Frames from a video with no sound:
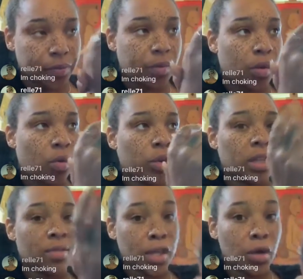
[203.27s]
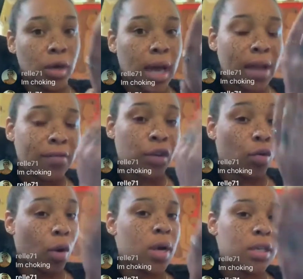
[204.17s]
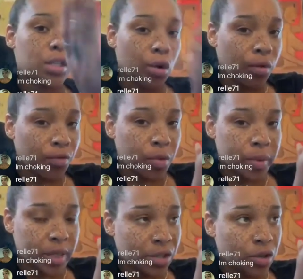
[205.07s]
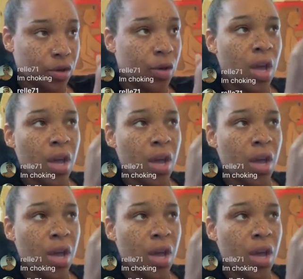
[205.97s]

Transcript: or living your life and growing into your full potential